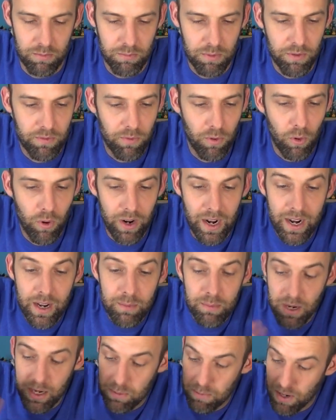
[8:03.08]
before
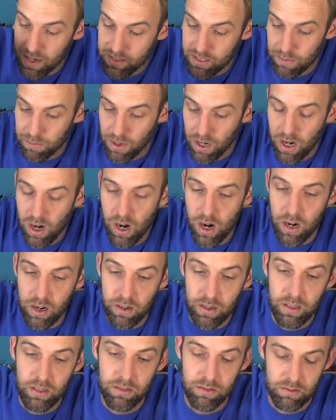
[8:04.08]
anybody picks up a
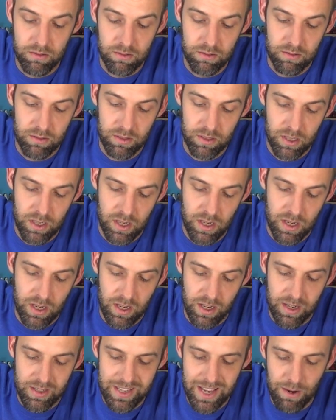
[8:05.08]
card,
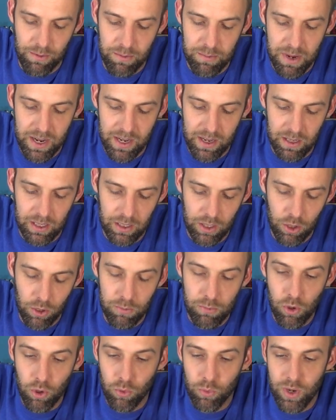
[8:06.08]
because that would make it a little
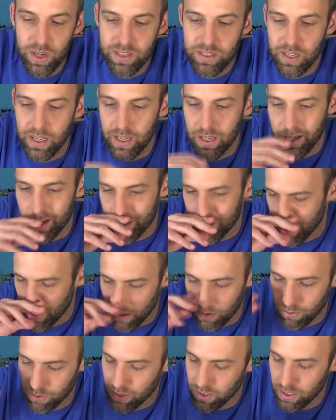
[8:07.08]
more risky, because you
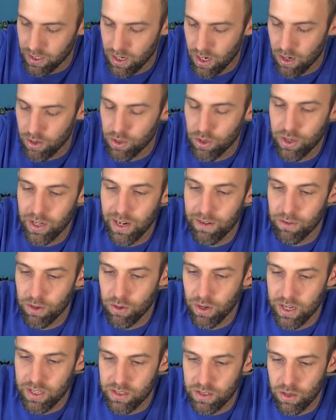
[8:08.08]
don't really know. You could have a
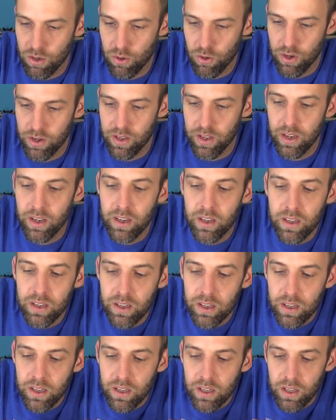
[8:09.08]
great score and then
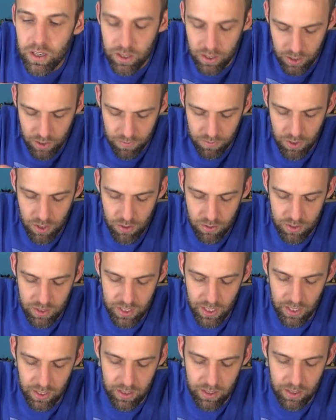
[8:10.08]
you've used
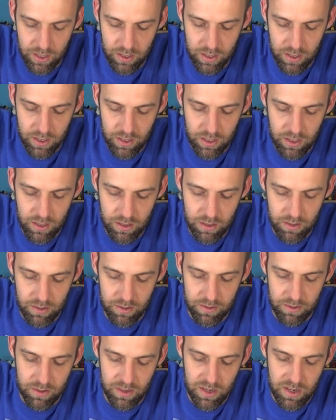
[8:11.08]
it.
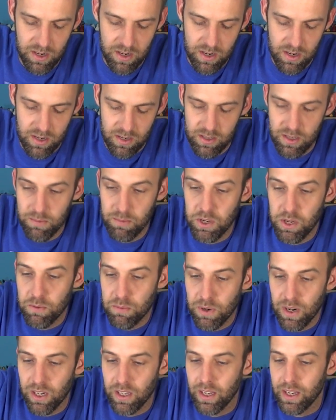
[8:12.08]
Some of you
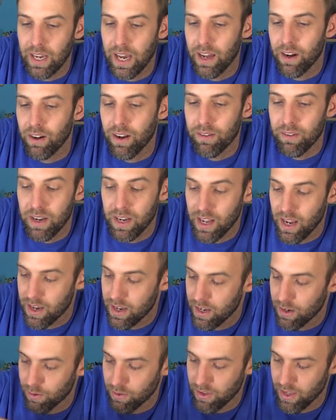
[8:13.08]
probably like, I don't have any
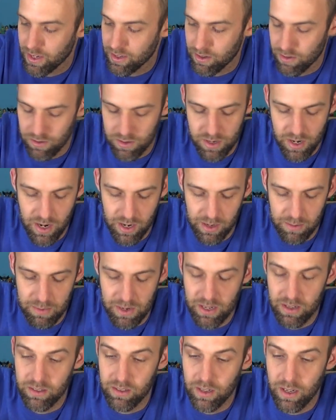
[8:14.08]
idea what that dude's talking
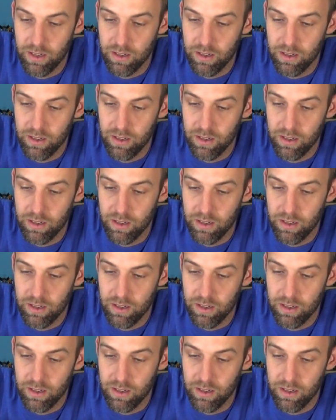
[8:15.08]
about.